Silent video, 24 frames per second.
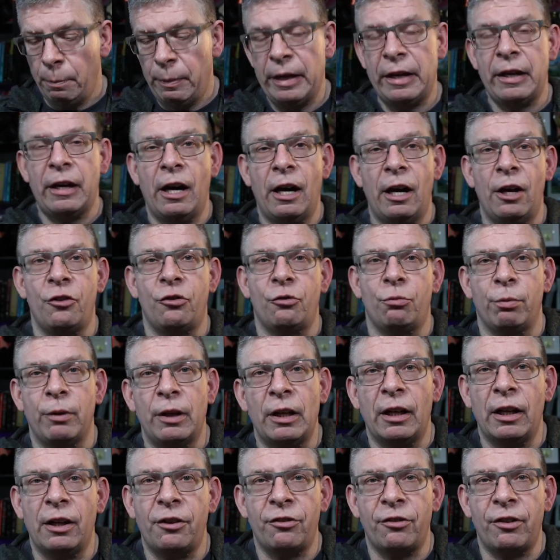Because
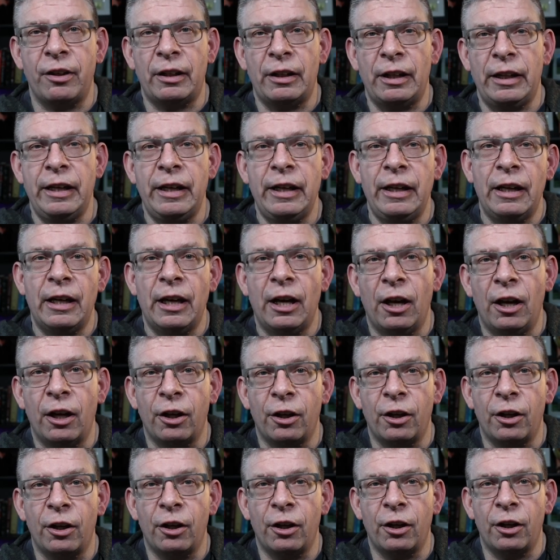realistically, a
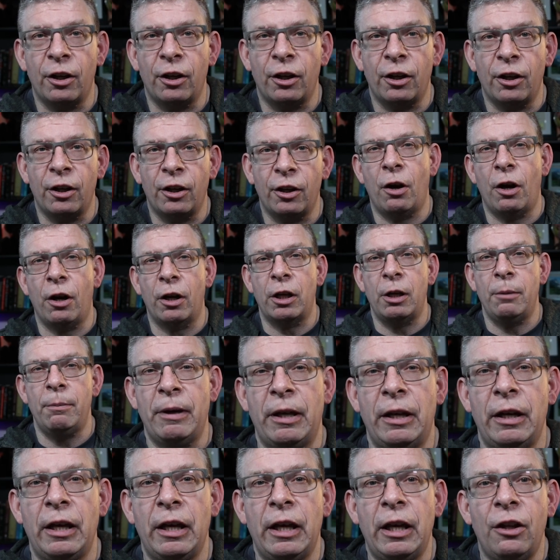good safety
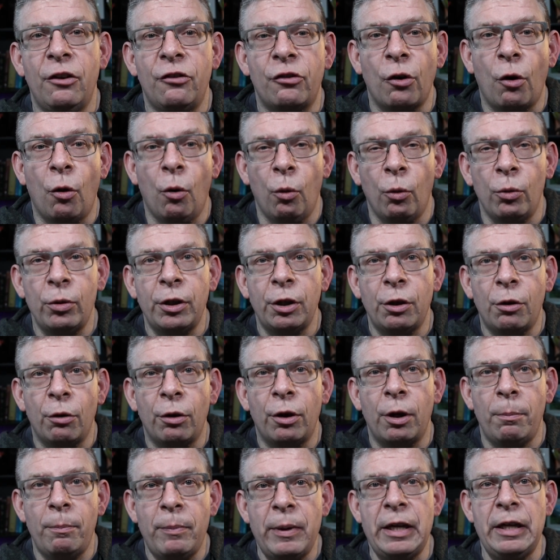document is only
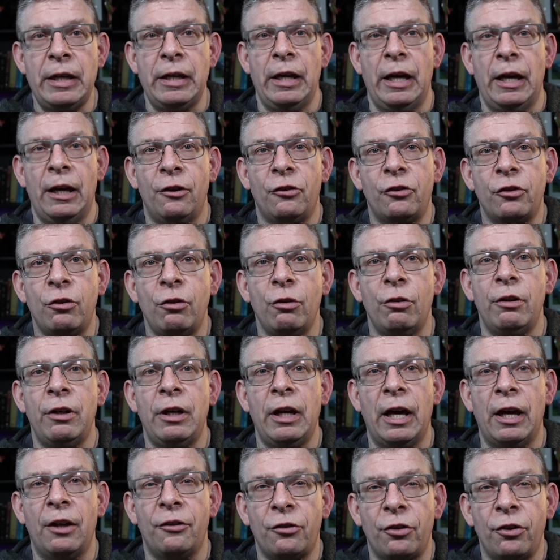going to be as
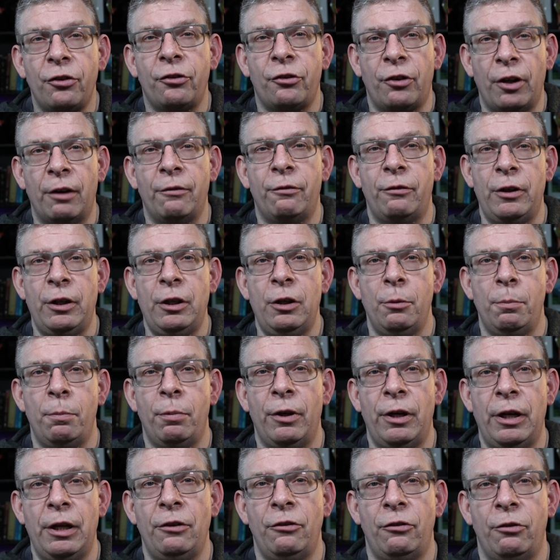good as the stuff that you
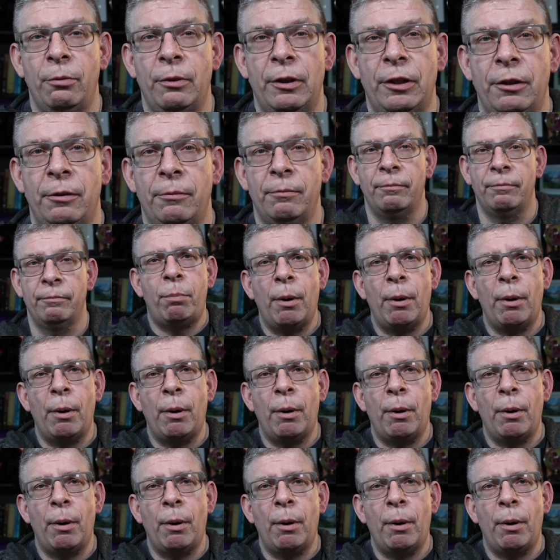put into it.